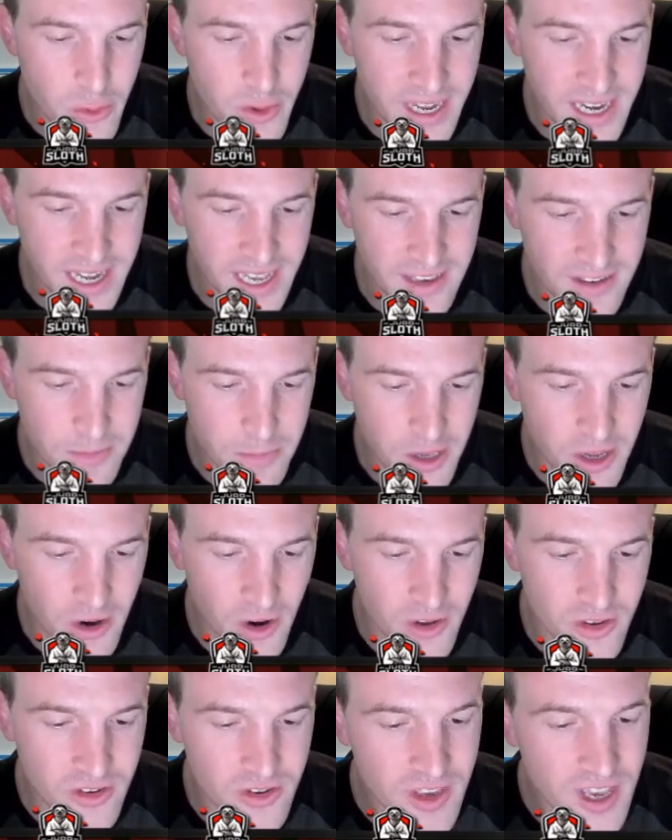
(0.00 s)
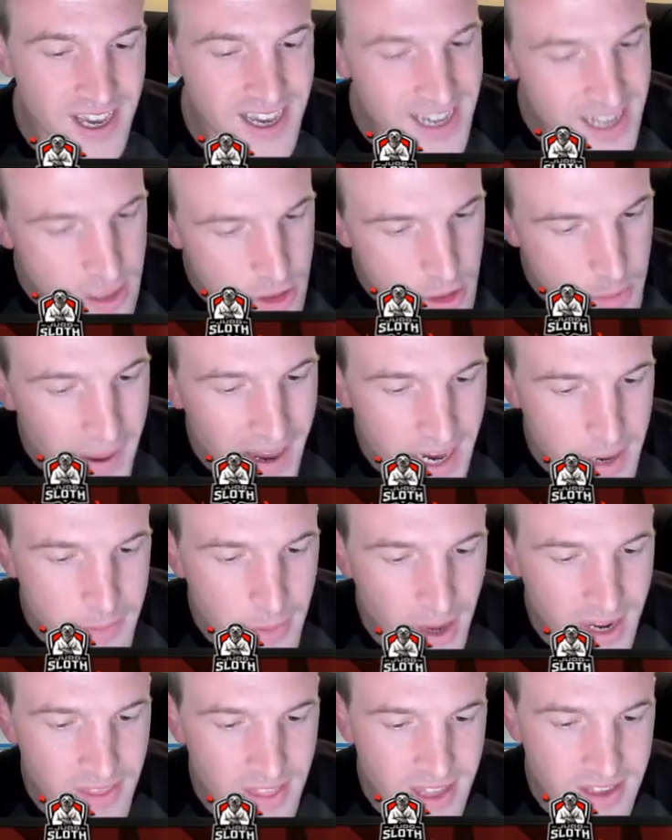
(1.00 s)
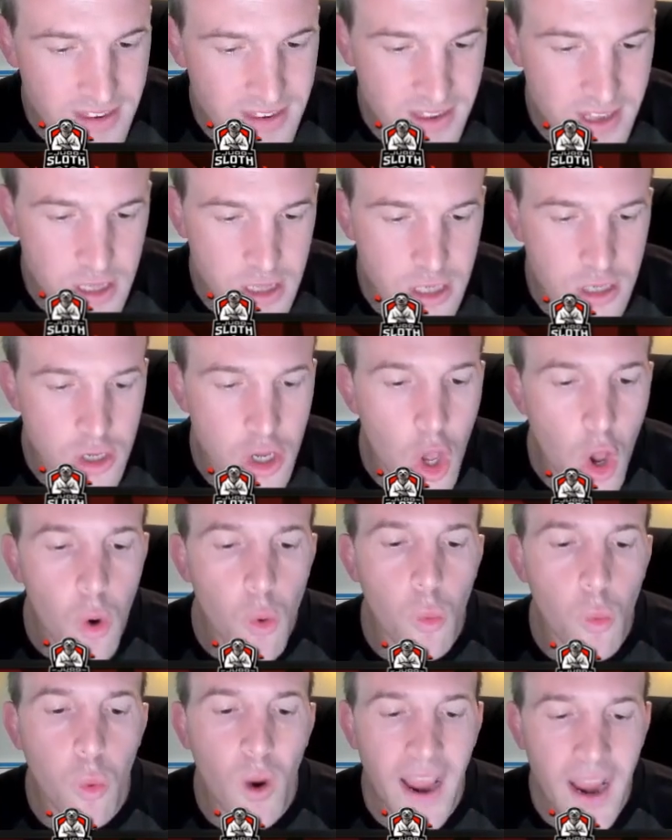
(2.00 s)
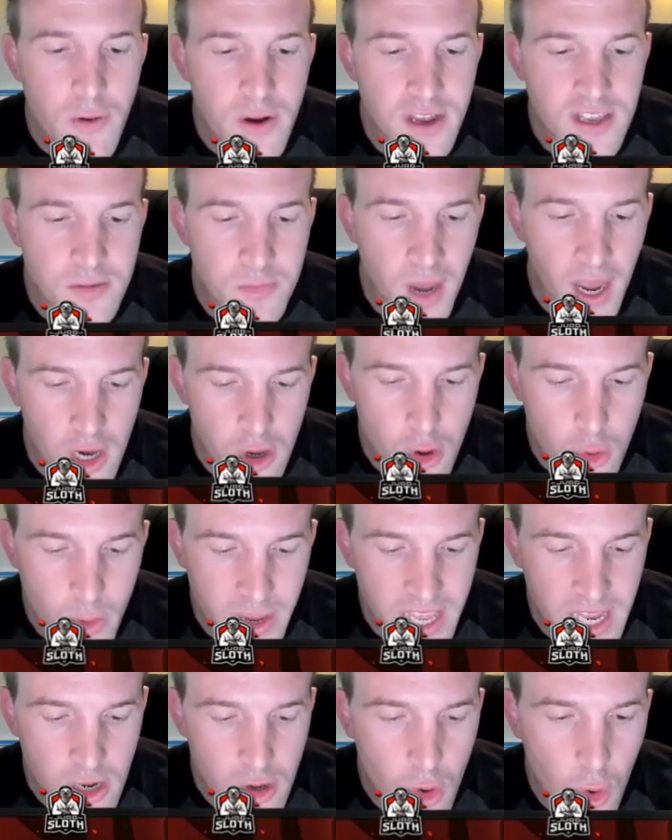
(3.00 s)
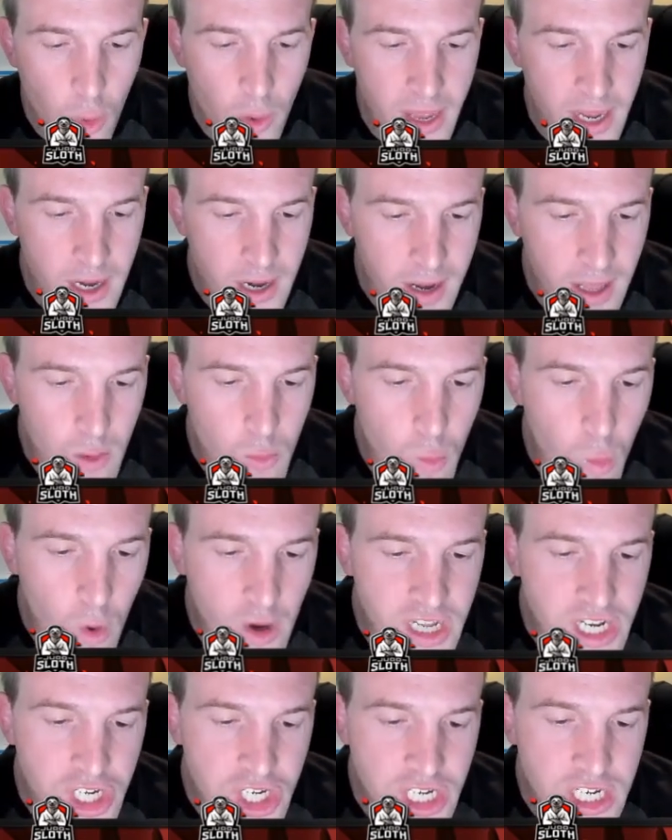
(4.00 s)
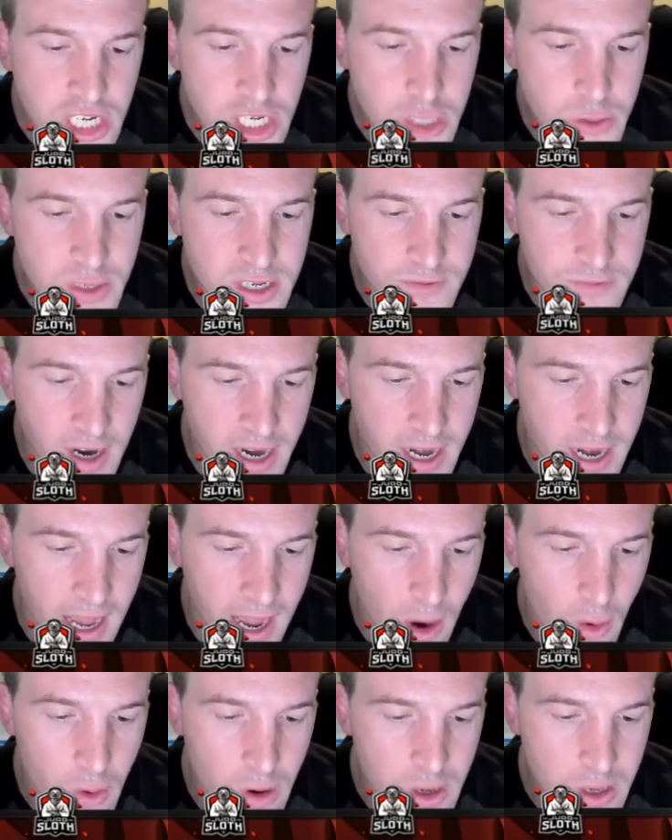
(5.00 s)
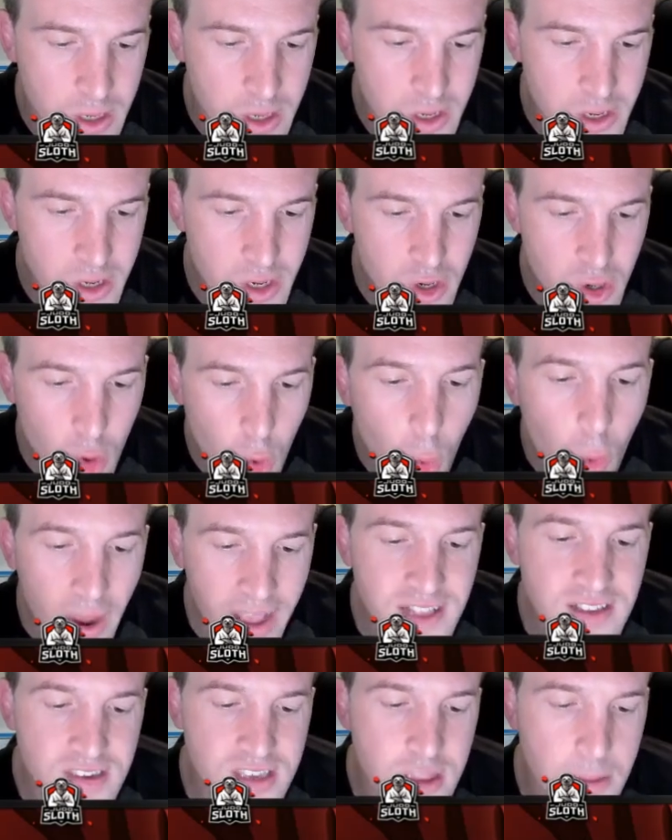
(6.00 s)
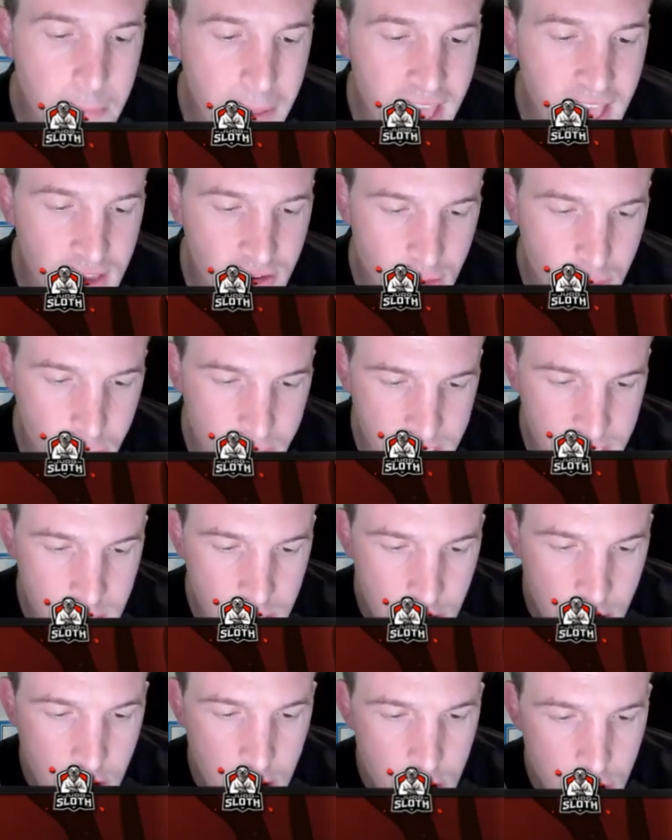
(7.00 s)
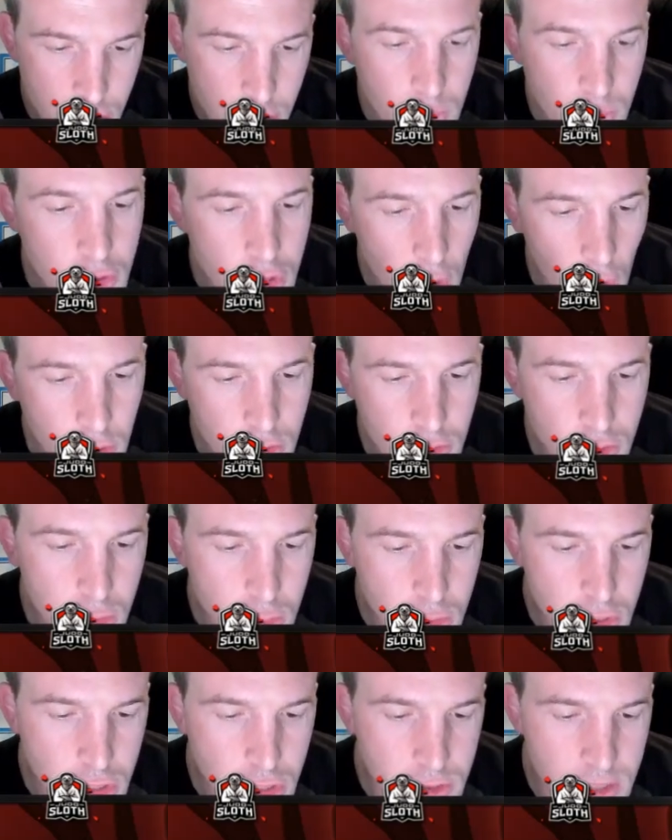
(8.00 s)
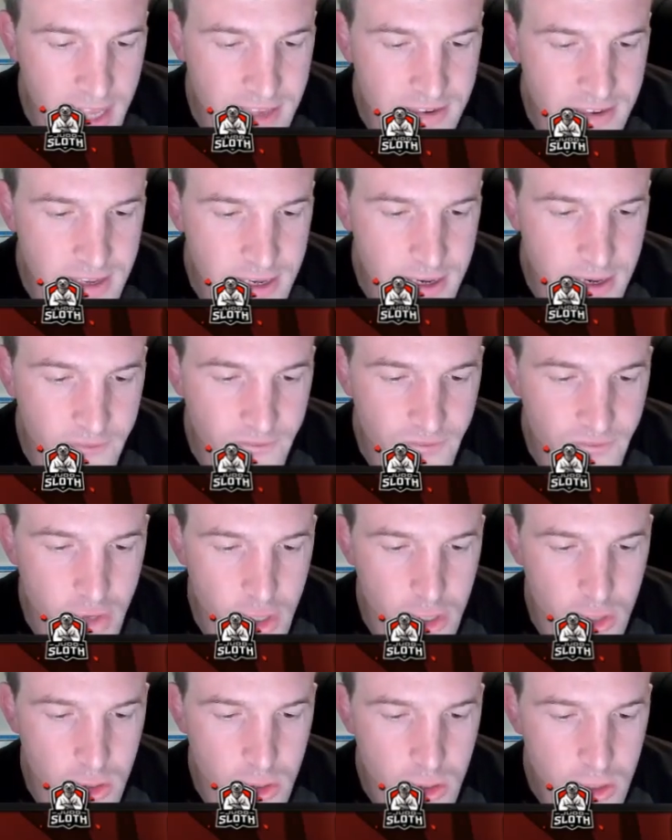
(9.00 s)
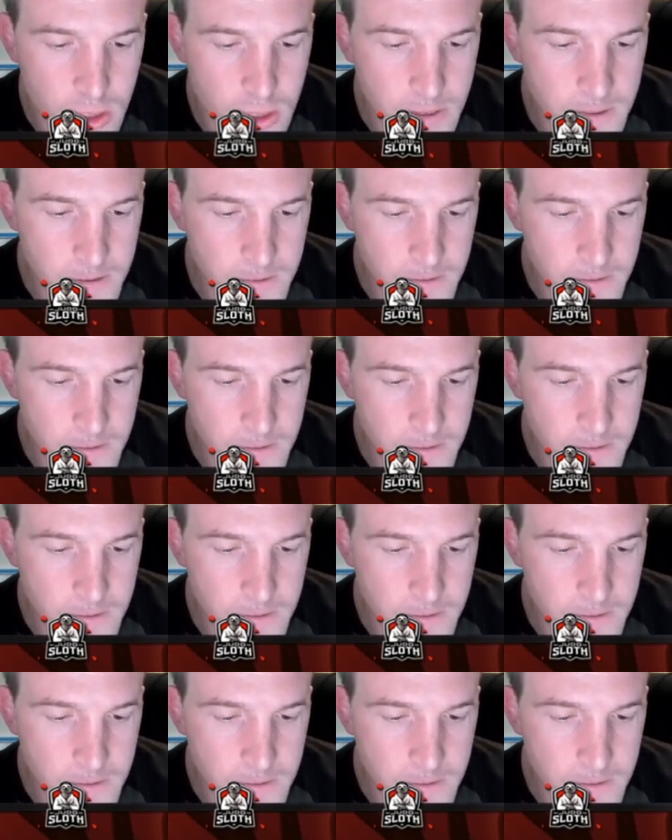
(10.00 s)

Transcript: the queen is, because the Pekka might then steal the... Where is my queen going? Like, what is she doing right now? Go into the base, queen. Do not go to that single inferno.